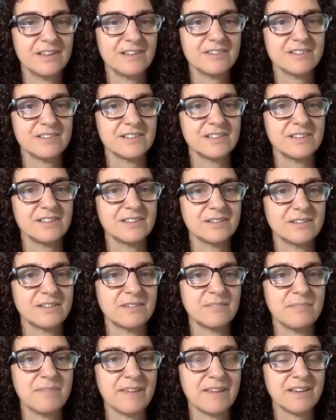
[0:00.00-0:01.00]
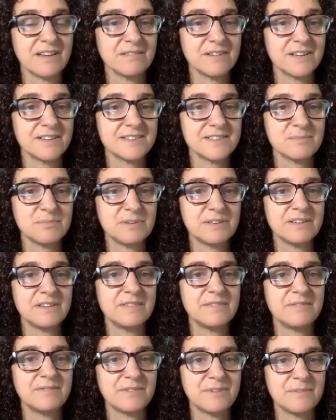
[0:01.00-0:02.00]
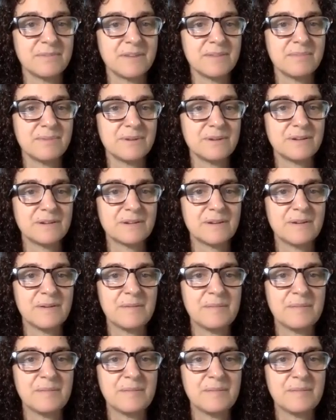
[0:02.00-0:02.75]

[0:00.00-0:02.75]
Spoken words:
to make a recipe from my book.